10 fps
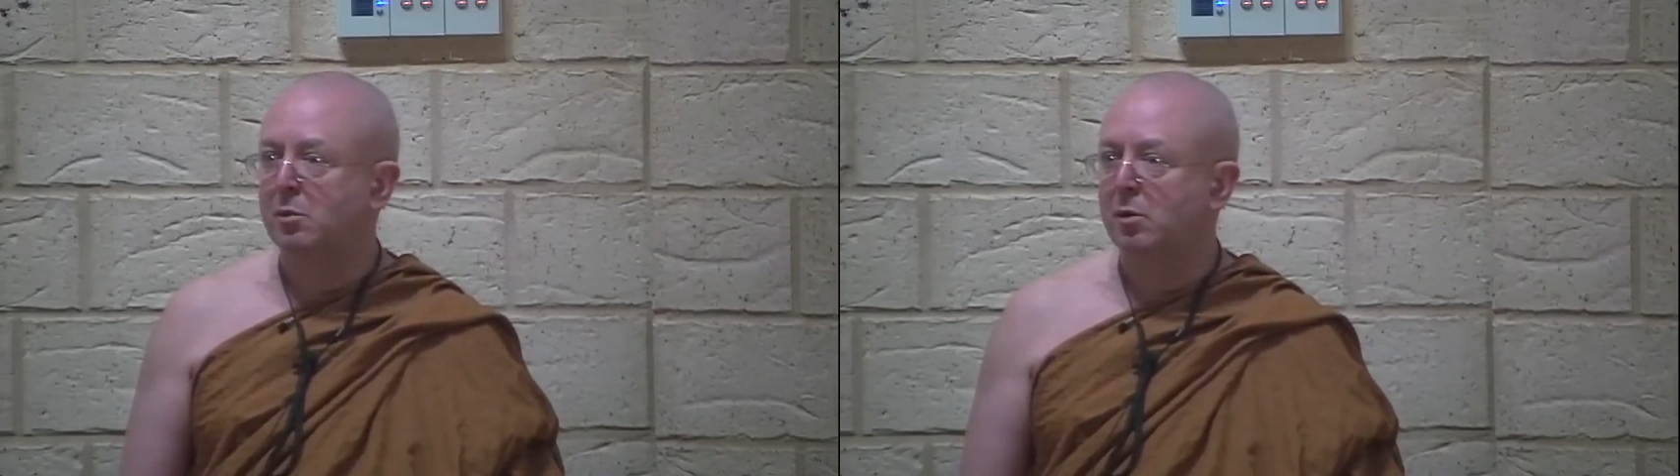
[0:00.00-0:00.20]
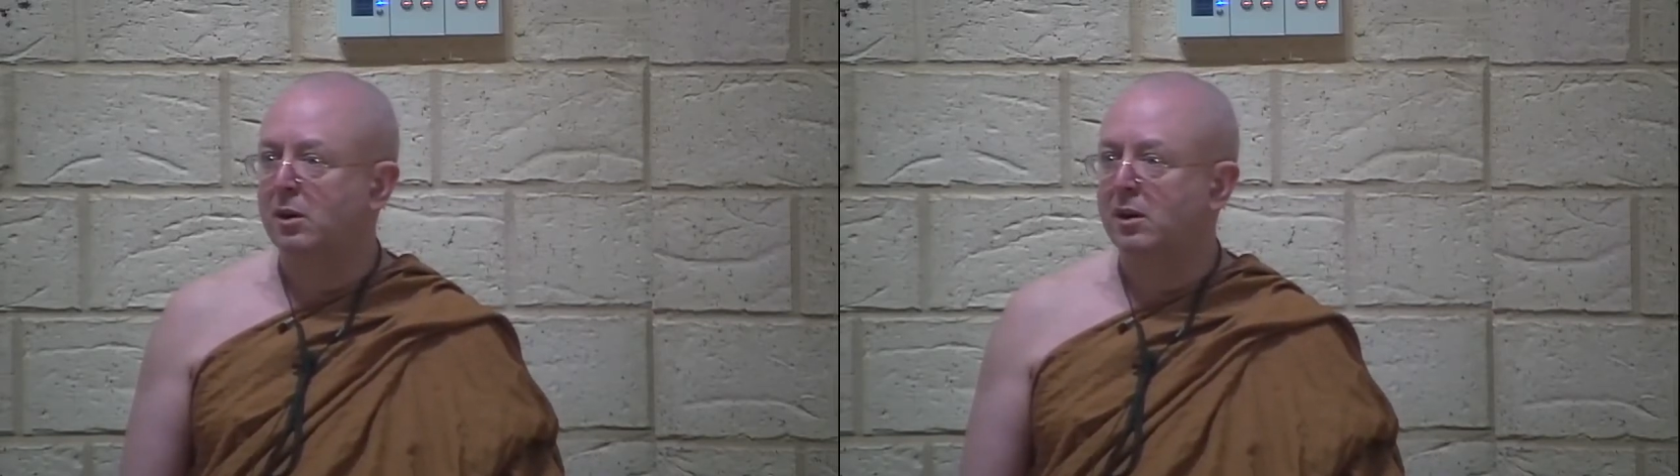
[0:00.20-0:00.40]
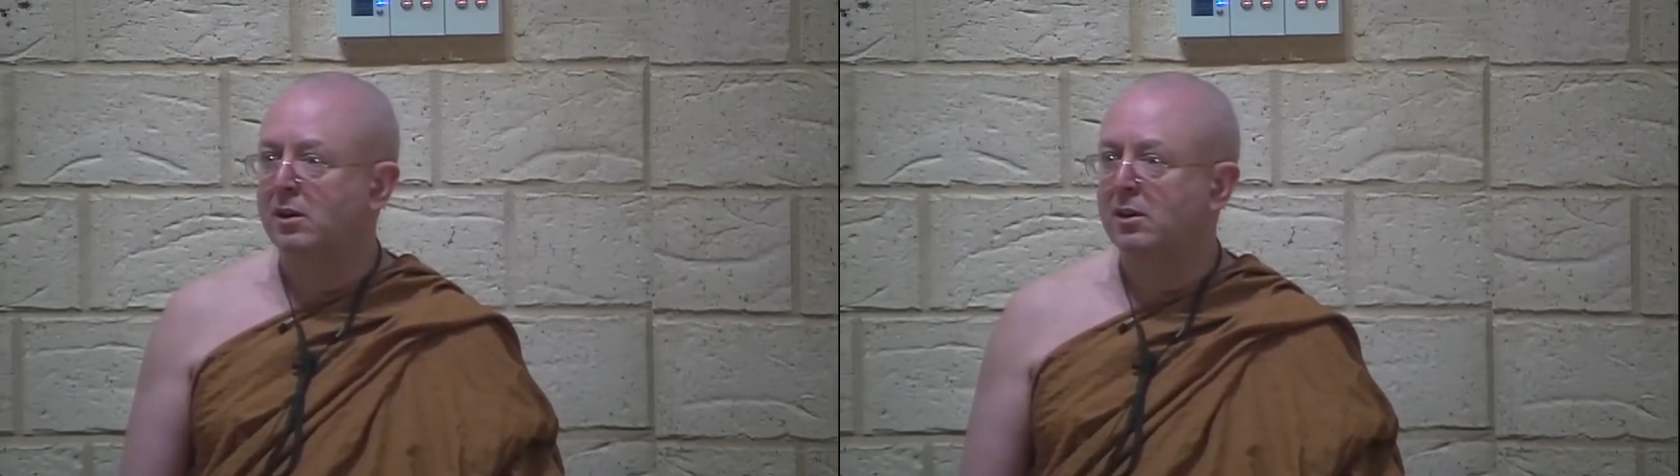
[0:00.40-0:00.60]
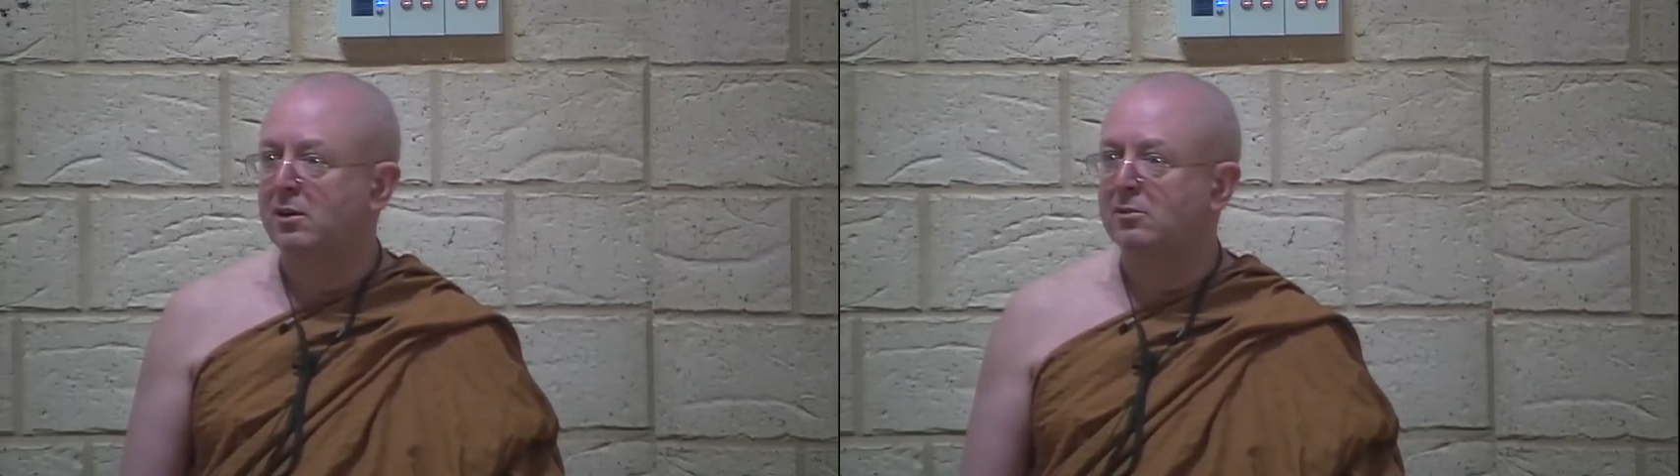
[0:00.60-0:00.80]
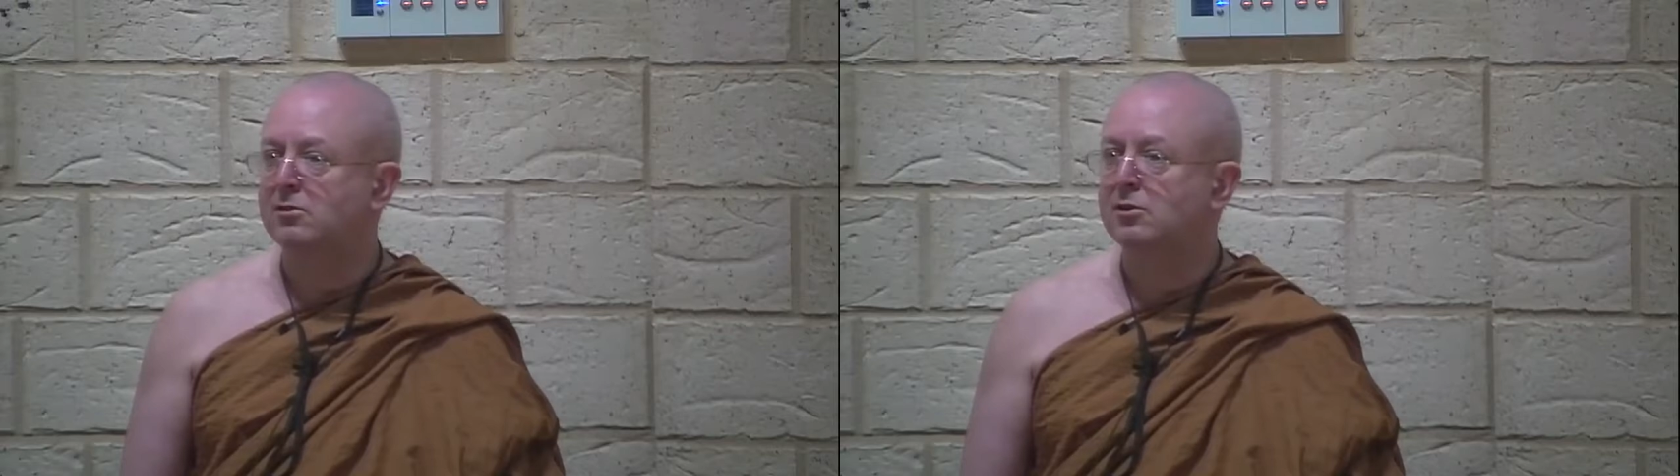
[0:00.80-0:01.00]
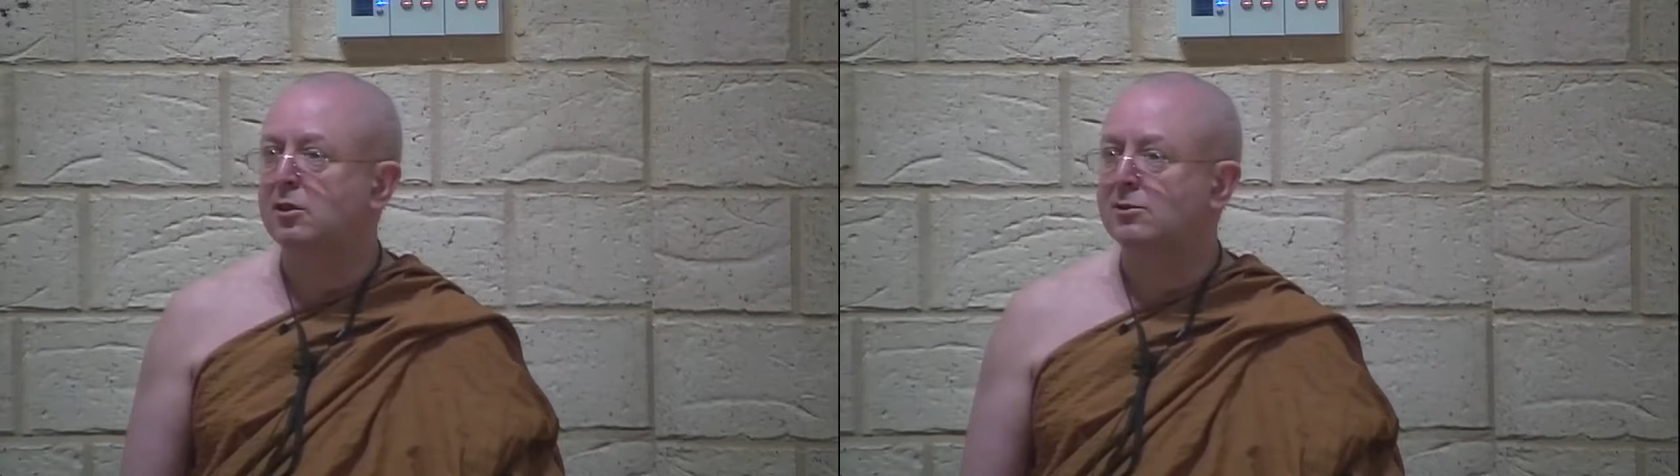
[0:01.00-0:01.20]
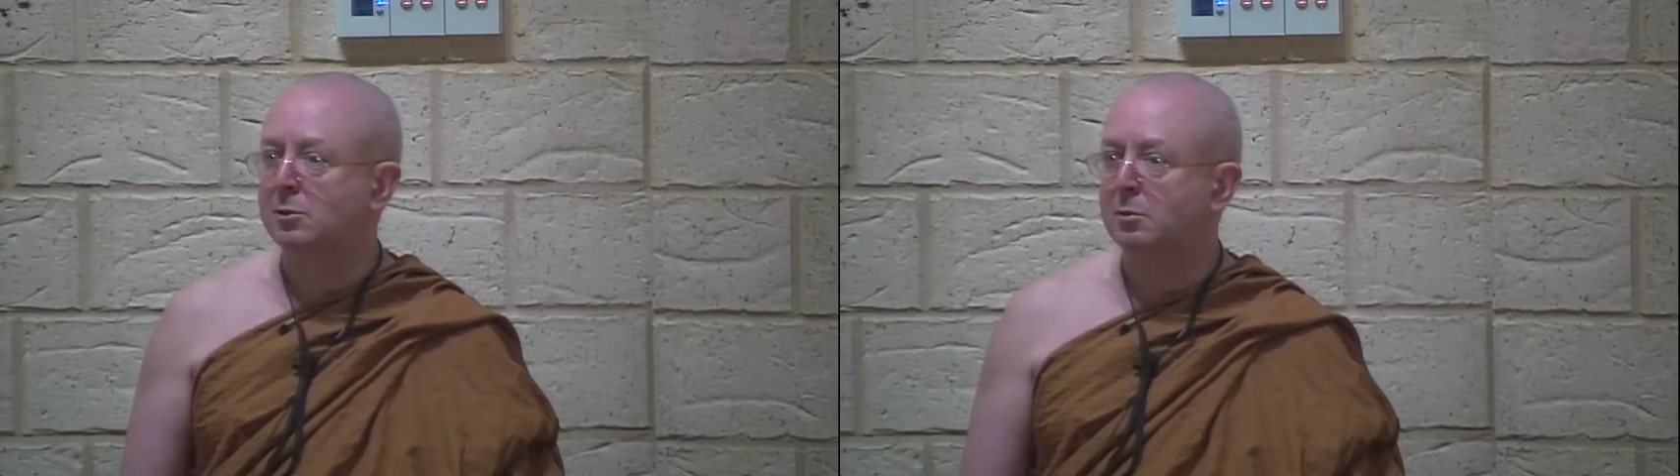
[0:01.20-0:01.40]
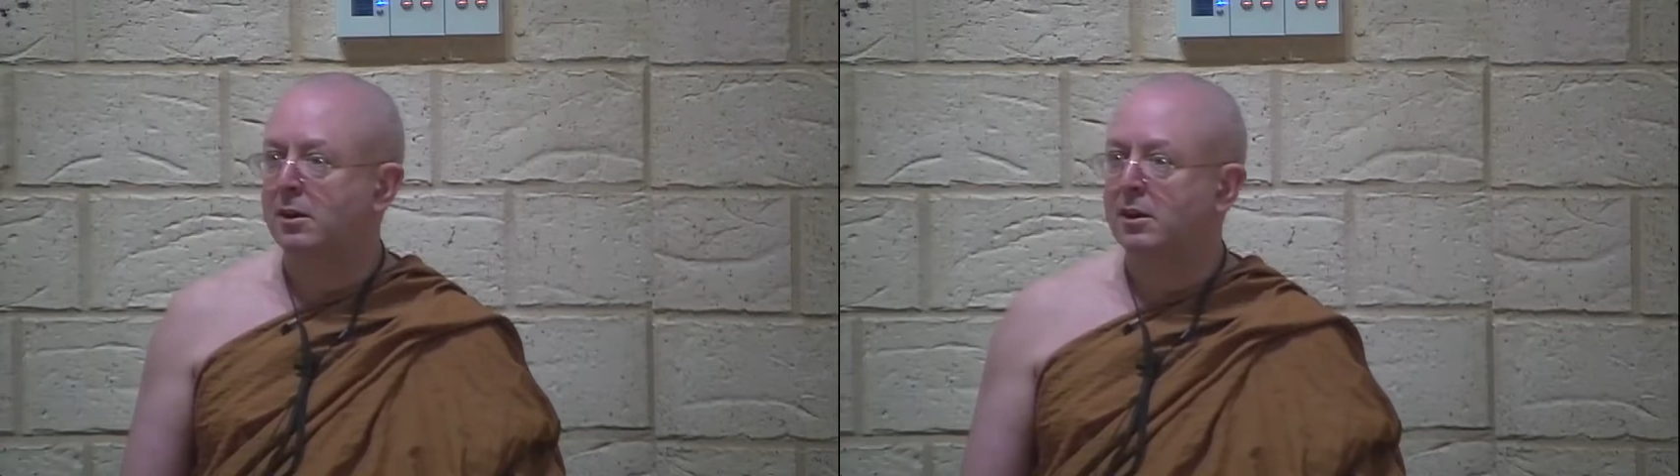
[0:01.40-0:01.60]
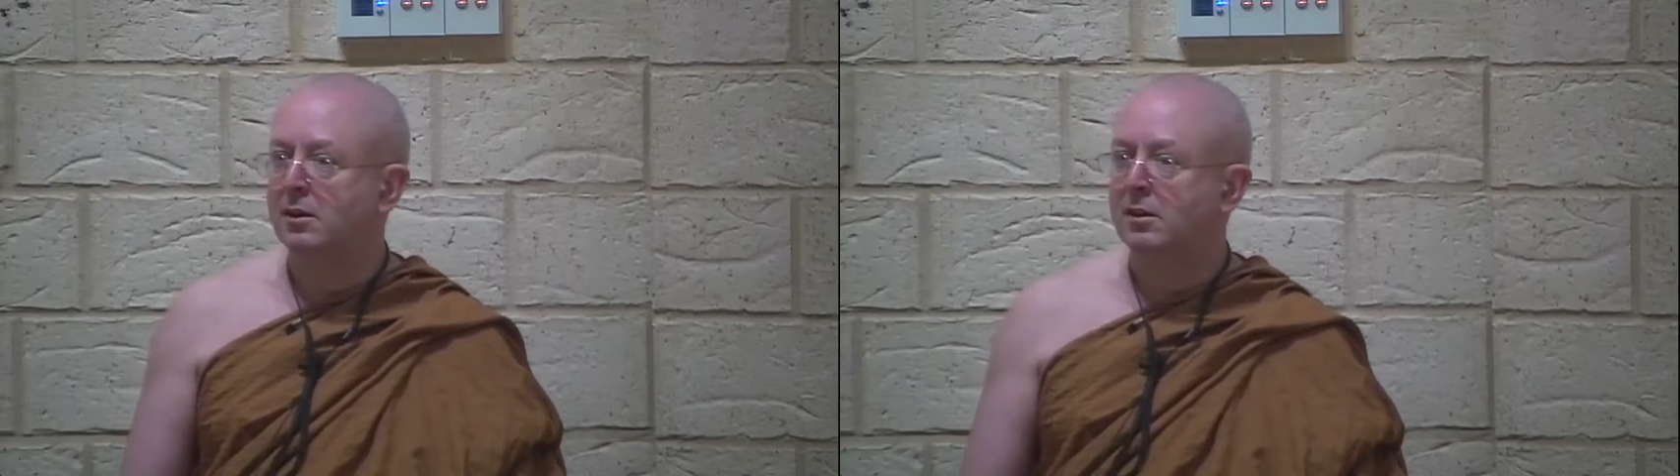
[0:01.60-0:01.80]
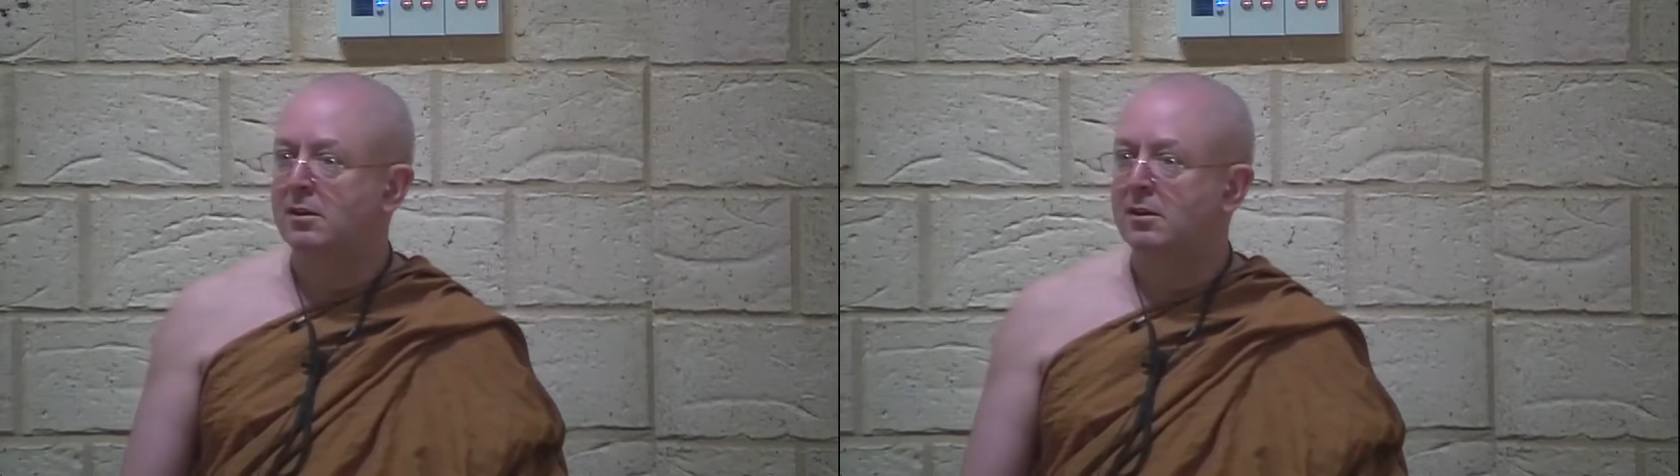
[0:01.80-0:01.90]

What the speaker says: morning, just gossiping,